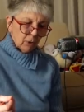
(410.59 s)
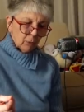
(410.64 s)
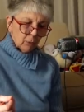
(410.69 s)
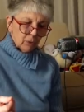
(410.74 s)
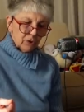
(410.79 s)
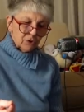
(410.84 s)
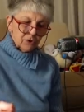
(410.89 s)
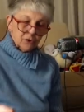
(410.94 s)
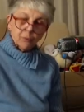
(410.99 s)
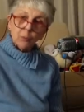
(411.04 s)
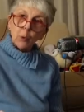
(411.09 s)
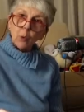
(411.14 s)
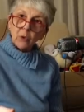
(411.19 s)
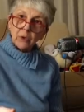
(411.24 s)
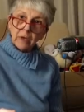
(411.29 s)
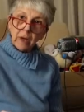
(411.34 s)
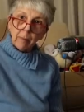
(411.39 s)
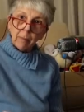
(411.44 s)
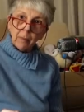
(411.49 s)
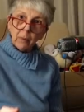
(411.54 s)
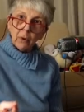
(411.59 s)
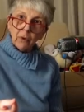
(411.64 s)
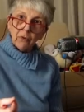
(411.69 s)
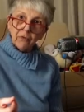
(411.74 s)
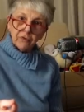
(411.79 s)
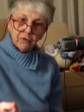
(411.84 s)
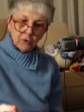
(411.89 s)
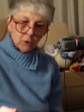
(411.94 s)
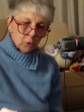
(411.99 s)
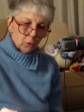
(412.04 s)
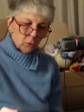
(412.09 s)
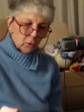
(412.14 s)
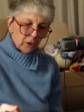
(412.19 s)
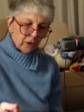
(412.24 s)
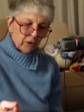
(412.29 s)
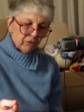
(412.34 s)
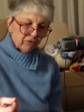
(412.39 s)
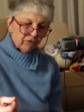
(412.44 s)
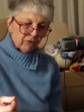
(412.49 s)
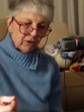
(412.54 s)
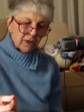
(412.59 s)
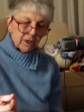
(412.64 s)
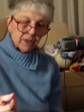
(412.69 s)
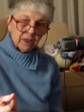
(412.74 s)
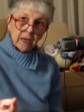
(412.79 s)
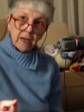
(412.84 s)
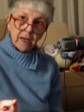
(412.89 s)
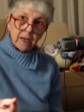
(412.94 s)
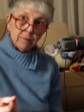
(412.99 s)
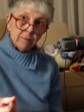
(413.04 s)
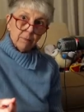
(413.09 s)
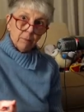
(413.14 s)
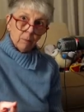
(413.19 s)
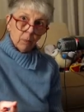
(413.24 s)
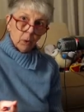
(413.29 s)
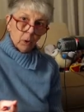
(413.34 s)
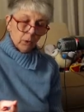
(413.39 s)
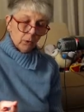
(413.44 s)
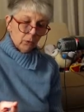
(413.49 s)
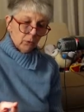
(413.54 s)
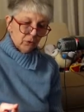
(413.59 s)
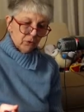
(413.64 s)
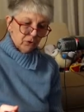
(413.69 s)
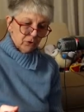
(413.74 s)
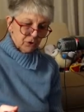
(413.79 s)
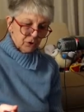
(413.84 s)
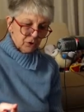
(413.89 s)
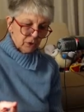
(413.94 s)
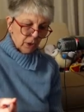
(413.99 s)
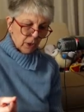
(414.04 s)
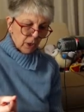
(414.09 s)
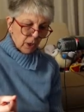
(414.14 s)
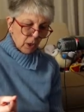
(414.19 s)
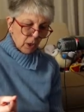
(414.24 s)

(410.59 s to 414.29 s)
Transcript: with a small number of units and game modes